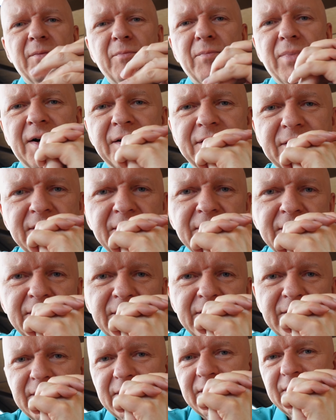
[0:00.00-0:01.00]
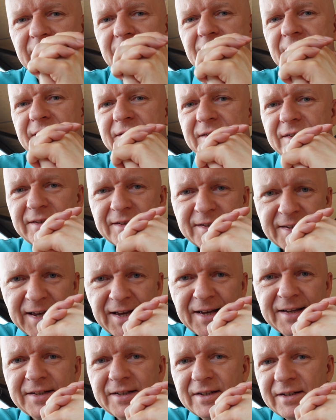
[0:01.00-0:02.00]
But is
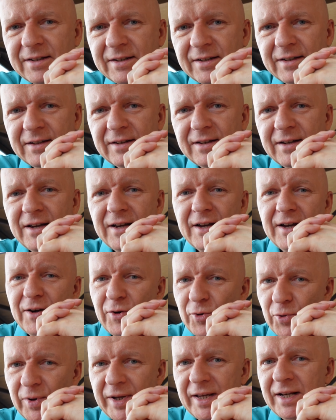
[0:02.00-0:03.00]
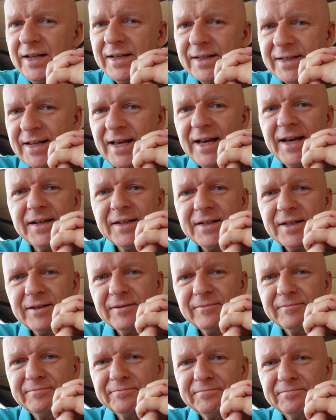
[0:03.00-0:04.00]
dead really dead?
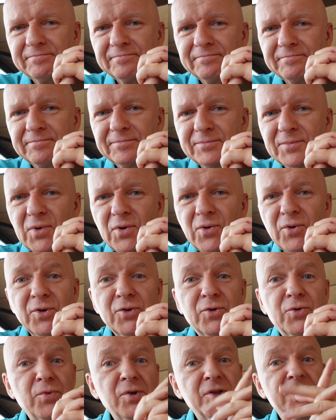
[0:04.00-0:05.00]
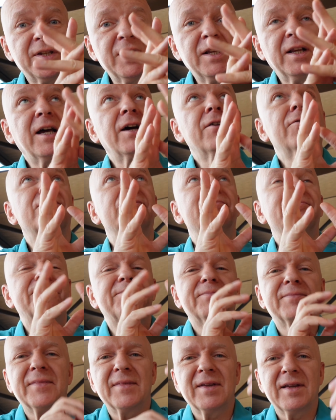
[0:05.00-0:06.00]
Or do we still have
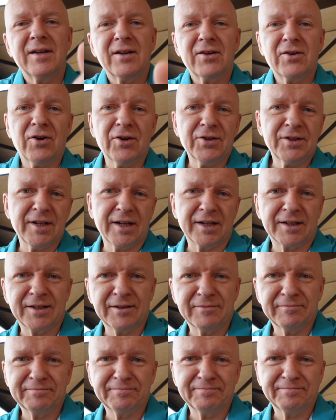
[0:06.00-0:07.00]
contact?